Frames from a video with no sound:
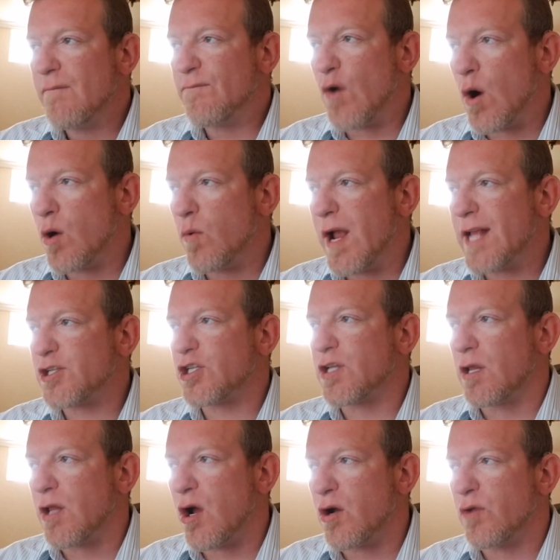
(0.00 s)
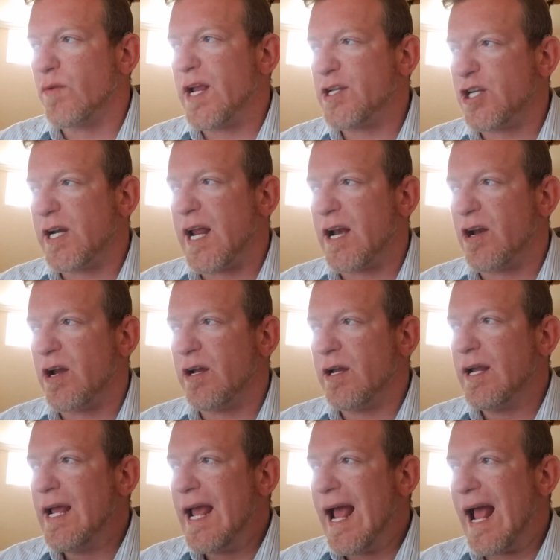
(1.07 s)
for which the loan originator
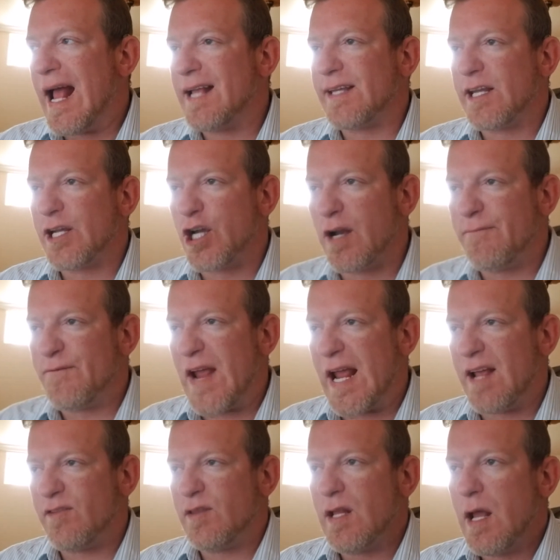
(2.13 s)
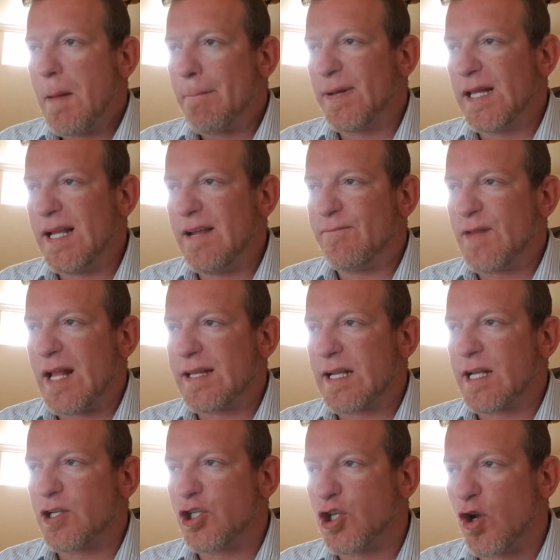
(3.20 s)
has in good faith belief that the
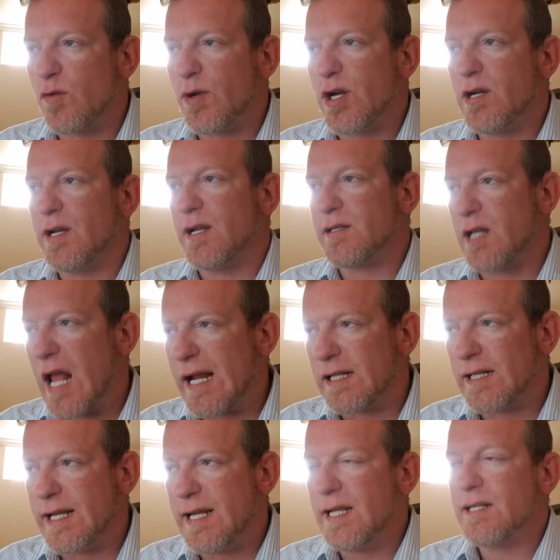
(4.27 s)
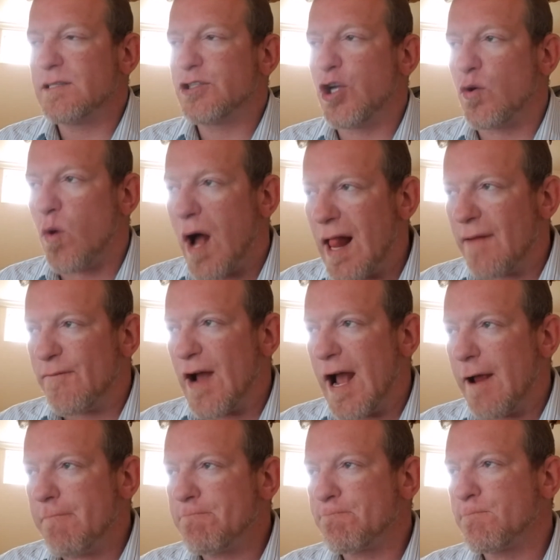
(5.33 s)
consumer is likely to
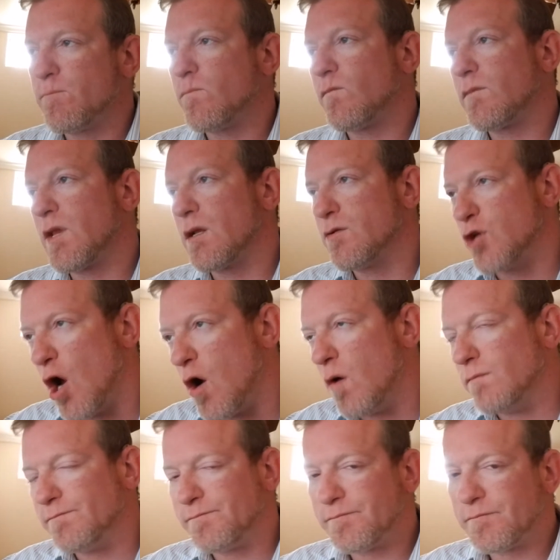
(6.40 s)
qualify. So,